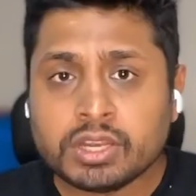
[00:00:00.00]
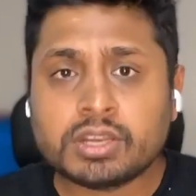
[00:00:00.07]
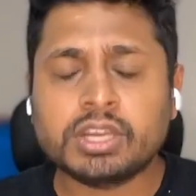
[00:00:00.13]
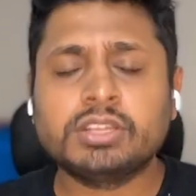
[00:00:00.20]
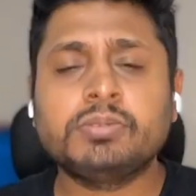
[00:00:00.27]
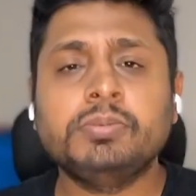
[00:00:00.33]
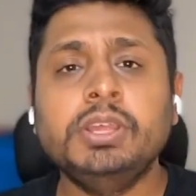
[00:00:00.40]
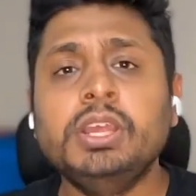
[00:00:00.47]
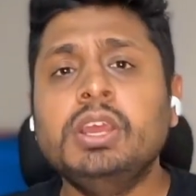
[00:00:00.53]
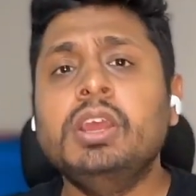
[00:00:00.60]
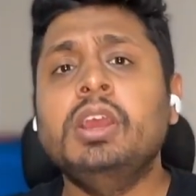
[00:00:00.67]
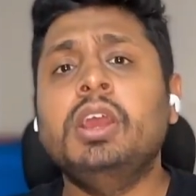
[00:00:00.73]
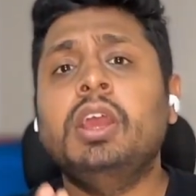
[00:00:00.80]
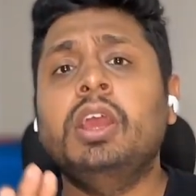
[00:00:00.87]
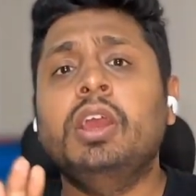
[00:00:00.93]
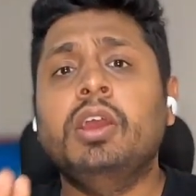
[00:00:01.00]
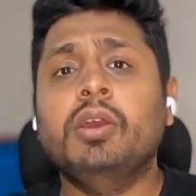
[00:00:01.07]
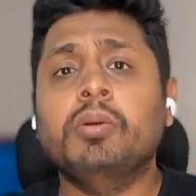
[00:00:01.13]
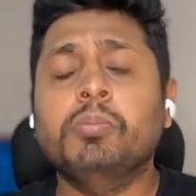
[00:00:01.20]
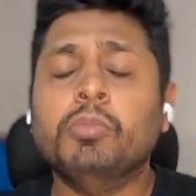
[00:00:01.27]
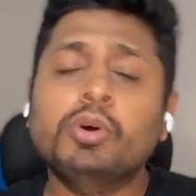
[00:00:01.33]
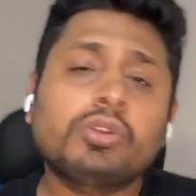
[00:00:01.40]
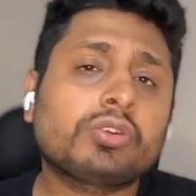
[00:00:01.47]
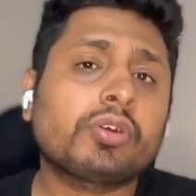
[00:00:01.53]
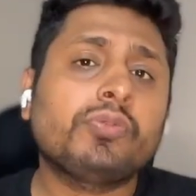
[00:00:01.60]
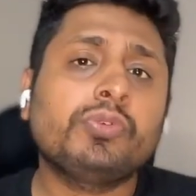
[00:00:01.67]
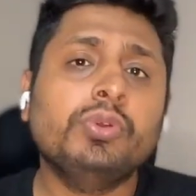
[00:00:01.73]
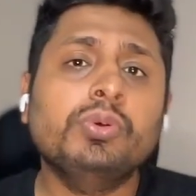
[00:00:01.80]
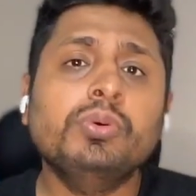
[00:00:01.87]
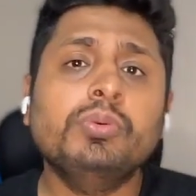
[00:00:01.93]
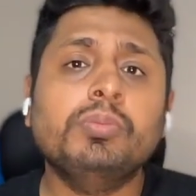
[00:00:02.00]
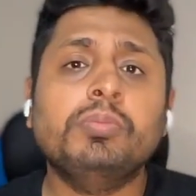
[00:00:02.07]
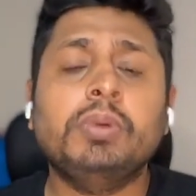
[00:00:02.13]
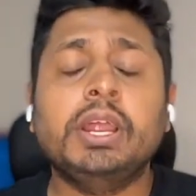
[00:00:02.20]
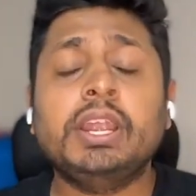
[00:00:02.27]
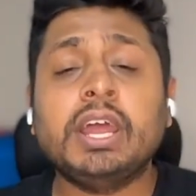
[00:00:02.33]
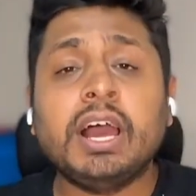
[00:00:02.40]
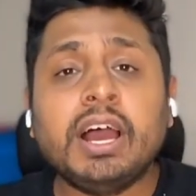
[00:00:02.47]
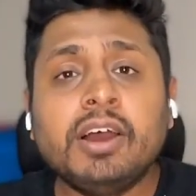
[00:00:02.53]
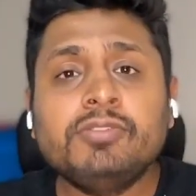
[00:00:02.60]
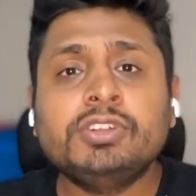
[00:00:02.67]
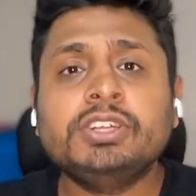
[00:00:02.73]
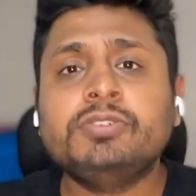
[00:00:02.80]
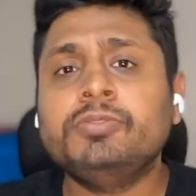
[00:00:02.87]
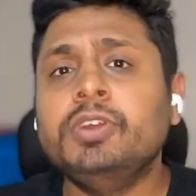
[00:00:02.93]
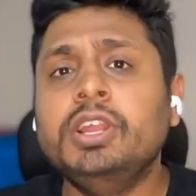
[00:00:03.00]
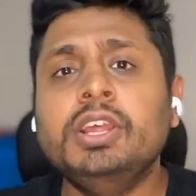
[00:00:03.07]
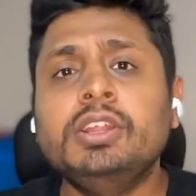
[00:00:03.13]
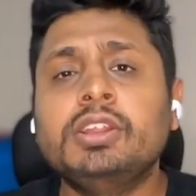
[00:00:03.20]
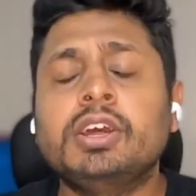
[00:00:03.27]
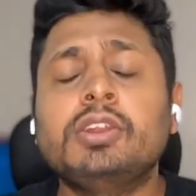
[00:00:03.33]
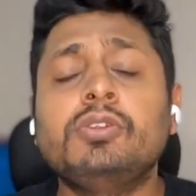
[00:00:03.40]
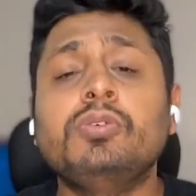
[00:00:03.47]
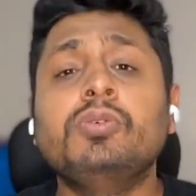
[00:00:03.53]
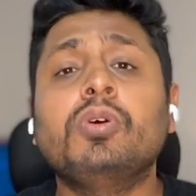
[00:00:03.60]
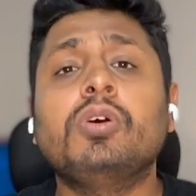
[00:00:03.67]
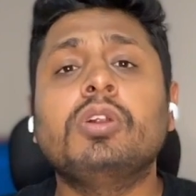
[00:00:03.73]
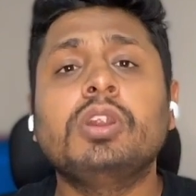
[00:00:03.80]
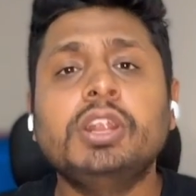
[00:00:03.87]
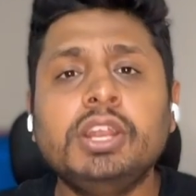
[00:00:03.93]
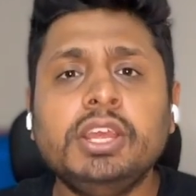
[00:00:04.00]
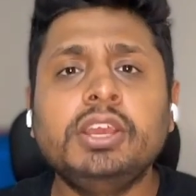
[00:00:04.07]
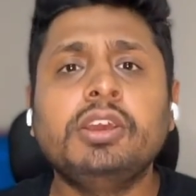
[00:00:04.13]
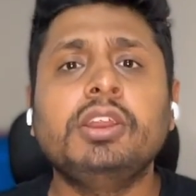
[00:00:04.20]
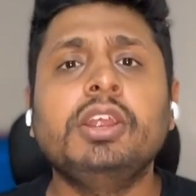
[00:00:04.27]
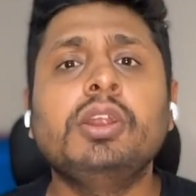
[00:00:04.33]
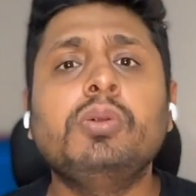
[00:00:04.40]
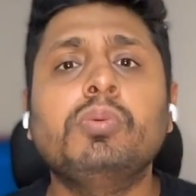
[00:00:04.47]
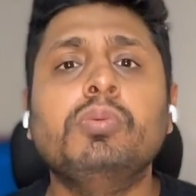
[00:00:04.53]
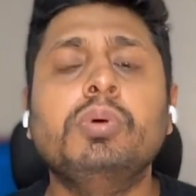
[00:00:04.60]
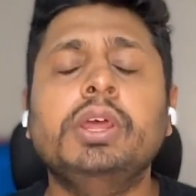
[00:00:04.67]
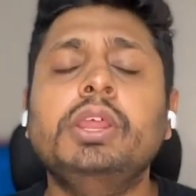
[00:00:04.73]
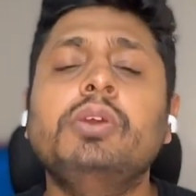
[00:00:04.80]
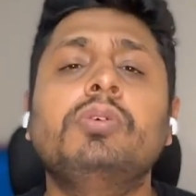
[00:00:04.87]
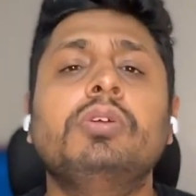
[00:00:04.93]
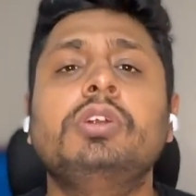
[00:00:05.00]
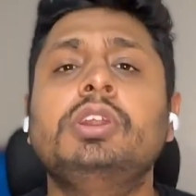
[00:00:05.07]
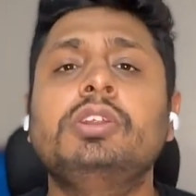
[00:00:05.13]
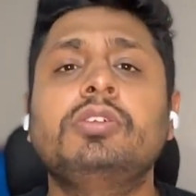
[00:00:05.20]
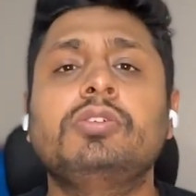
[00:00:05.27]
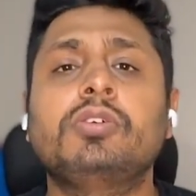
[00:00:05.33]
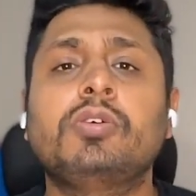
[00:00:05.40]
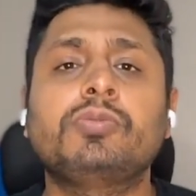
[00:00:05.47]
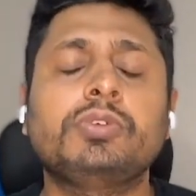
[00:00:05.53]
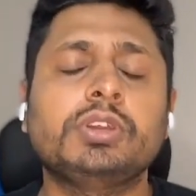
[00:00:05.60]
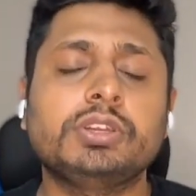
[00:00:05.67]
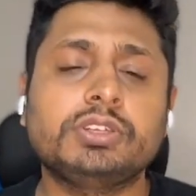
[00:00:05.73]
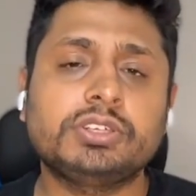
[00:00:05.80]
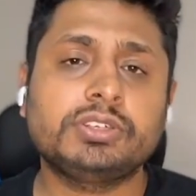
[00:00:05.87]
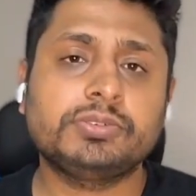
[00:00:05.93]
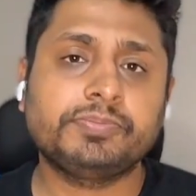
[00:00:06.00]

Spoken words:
Trust me, most of you might have this feeling that you already create very good software.